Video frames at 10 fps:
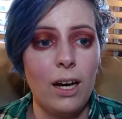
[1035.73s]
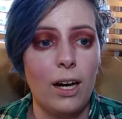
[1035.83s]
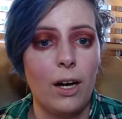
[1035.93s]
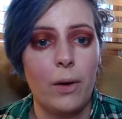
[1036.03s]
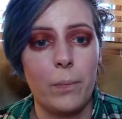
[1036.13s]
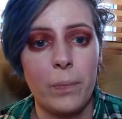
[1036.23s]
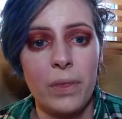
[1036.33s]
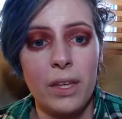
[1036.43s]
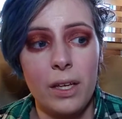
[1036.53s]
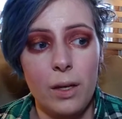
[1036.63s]

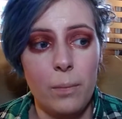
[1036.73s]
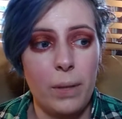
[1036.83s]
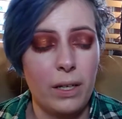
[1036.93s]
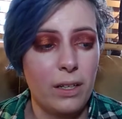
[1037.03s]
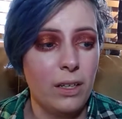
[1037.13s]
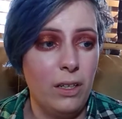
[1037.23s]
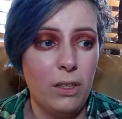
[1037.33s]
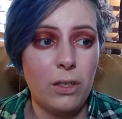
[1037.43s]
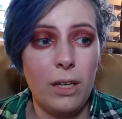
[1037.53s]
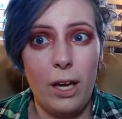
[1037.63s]
But
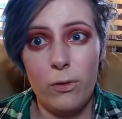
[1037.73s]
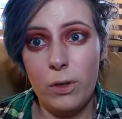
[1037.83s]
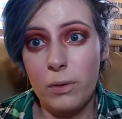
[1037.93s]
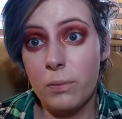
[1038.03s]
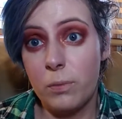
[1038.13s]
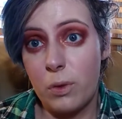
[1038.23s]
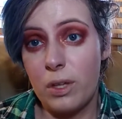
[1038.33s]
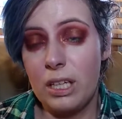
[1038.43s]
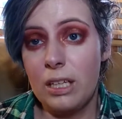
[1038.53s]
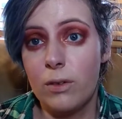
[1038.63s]
if you're
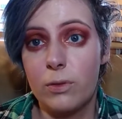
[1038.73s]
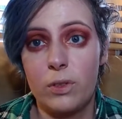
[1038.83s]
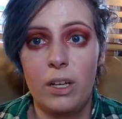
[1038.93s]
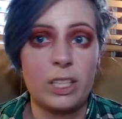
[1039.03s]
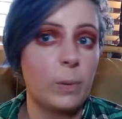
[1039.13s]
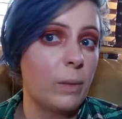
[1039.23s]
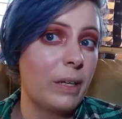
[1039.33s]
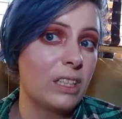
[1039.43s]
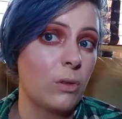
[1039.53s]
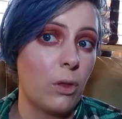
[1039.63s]
thinking of
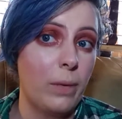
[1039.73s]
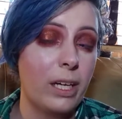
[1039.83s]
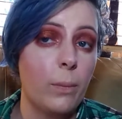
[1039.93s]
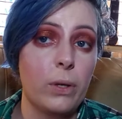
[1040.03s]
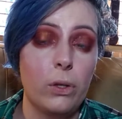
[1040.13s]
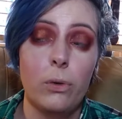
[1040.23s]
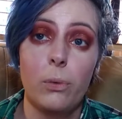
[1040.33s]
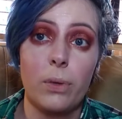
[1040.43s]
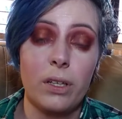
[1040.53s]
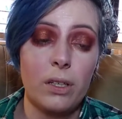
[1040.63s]
experimenting with makeup,
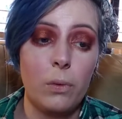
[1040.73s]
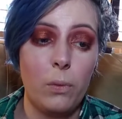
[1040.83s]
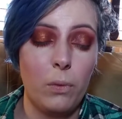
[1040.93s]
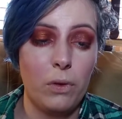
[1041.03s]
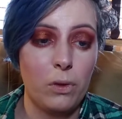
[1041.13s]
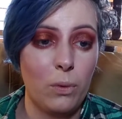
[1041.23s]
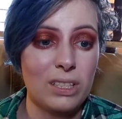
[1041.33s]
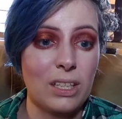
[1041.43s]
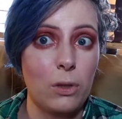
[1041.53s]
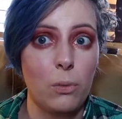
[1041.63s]
the
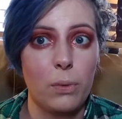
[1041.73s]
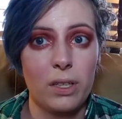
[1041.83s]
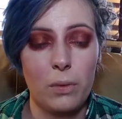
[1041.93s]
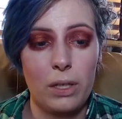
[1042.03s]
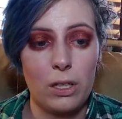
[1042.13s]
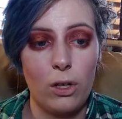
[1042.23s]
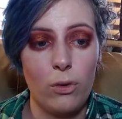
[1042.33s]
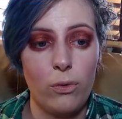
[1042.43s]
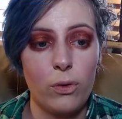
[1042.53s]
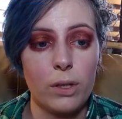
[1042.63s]
ones that you really want to go
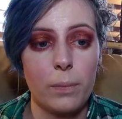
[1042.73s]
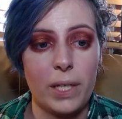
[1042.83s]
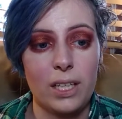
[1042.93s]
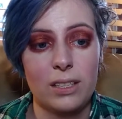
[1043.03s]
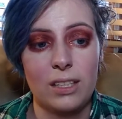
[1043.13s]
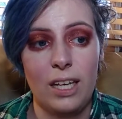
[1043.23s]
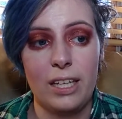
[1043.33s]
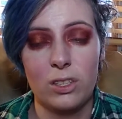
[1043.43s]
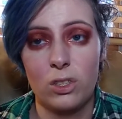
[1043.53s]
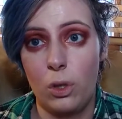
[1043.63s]
for because
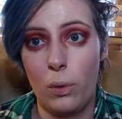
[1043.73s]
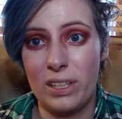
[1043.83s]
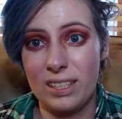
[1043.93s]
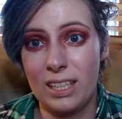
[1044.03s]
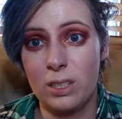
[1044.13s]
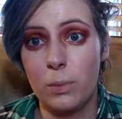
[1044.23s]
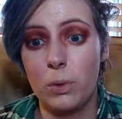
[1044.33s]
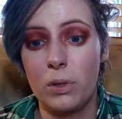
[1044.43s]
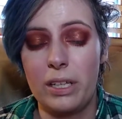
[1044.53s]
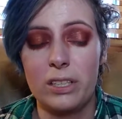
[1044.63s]
it's so
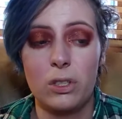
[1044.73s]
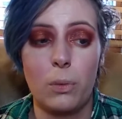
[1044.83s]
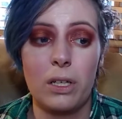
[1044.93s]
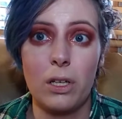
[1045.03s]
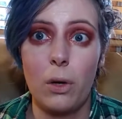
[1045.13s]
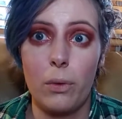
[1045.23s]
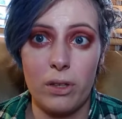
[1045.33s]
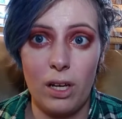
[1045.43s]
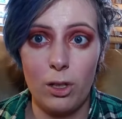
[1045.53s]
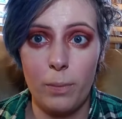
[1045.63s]
accessible is you want to go with
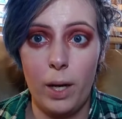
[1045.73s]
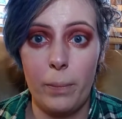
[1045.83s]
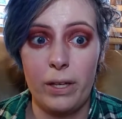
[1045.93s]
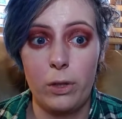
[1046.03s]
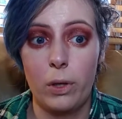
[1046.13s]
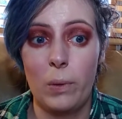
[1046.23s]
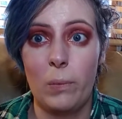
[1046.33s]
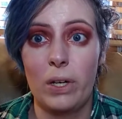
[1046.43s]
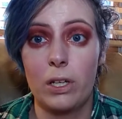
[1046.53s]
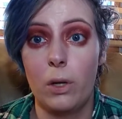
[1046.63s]
ColourPop and you
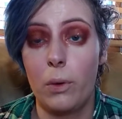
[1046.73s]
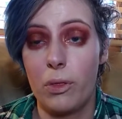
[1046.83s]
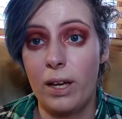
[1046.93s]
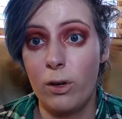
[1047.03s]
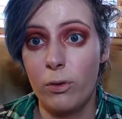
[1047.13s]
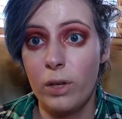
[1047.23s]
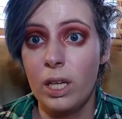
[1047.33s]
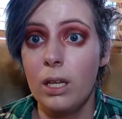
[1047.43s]
want to go with e.l.f.